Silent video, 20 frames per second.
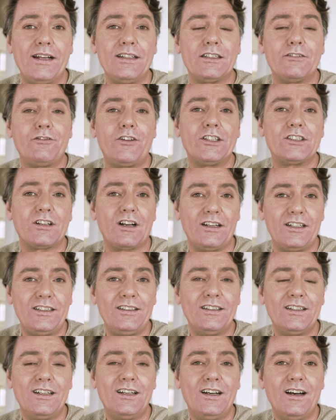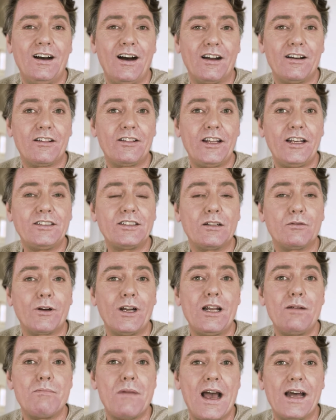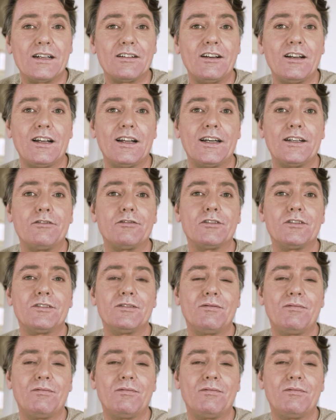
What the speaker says: and physically on the things that really matter in life.